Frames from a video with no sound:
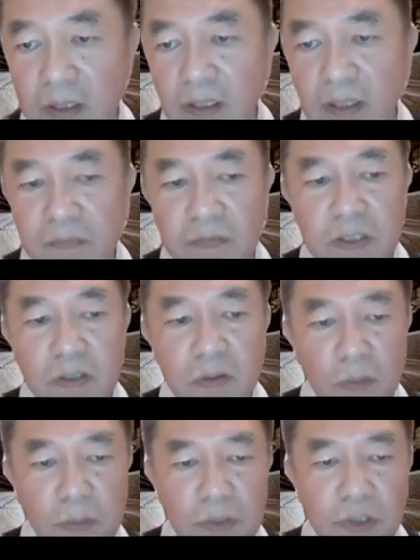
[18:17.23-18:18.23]
Live this
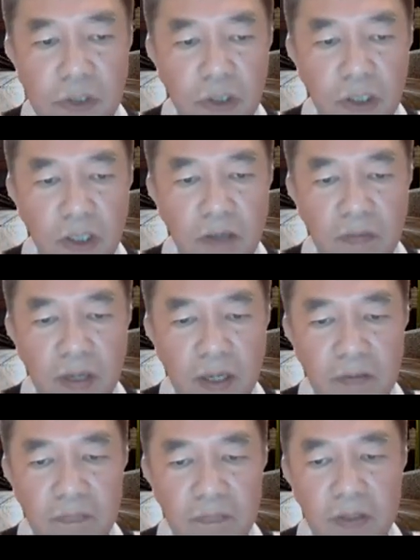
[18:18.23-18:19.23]
noble journey of
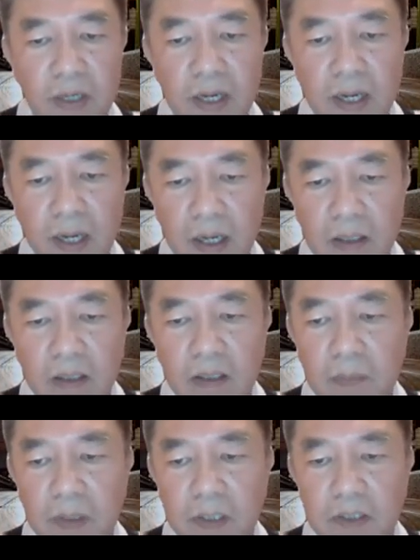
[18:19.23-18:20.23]
life with the heart of the
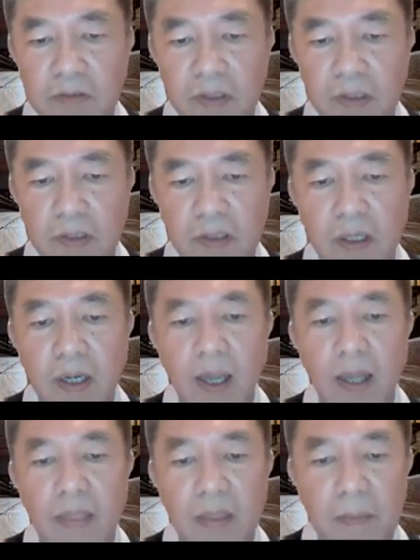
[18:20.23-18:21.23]
Bodhisattva
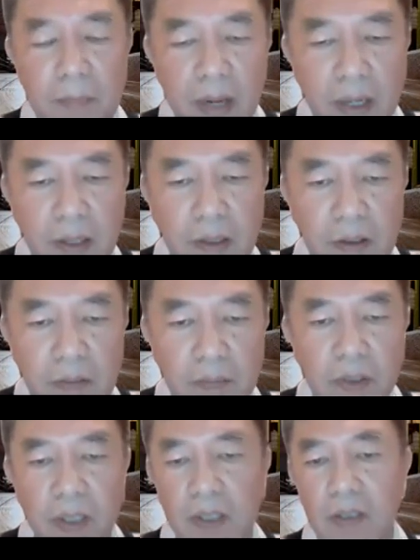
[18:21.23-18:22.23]
and the mind of the
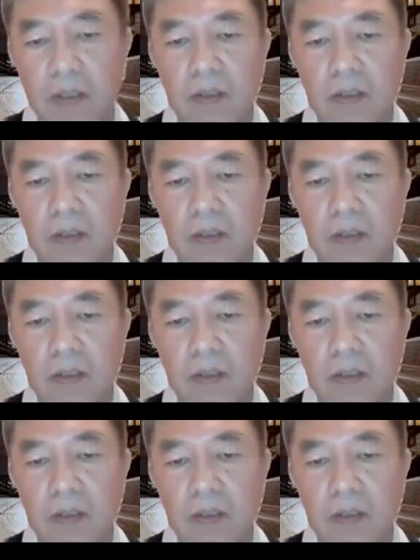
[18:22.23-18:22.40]
Buddha.